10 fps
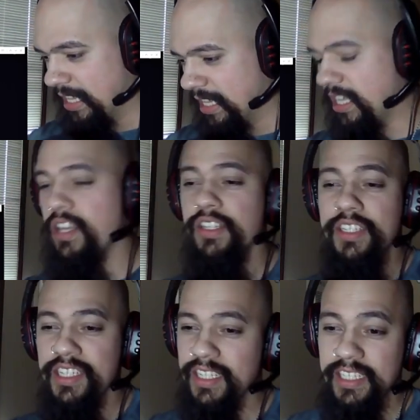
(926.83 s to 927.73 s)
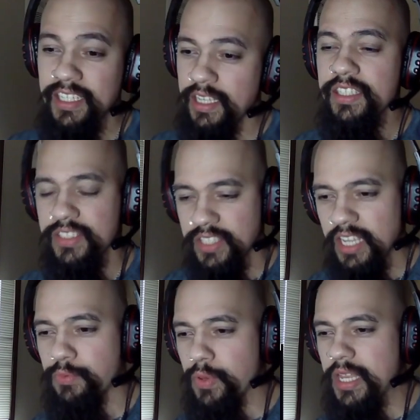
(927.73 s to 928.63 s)
Here in the in, in the
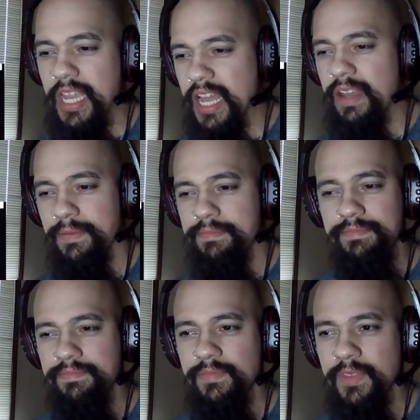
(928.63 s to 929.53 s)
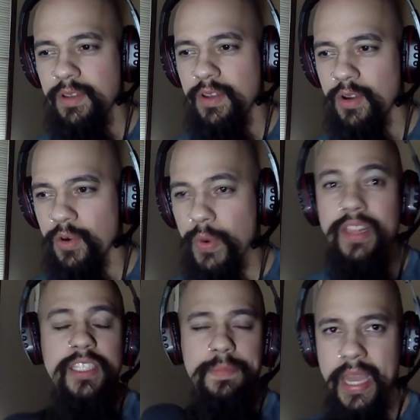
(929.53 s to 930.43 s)
States, we have
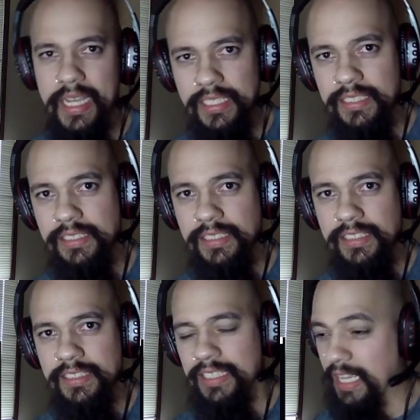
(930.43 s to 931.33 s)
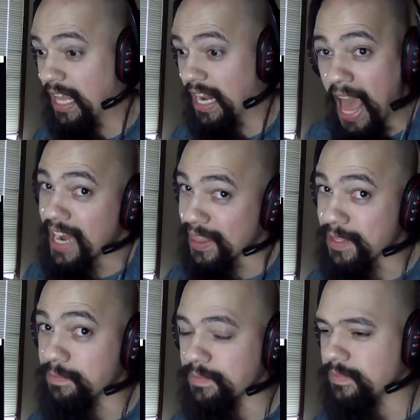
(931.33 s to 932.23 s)
horrendous past, like a lot of them,
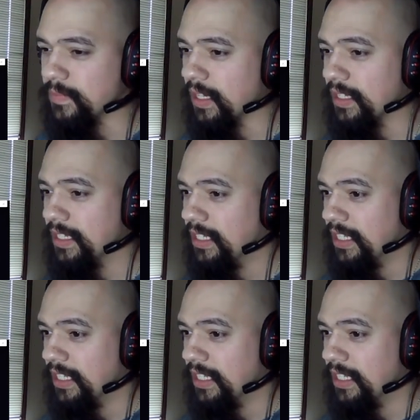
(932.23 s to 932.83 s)
right?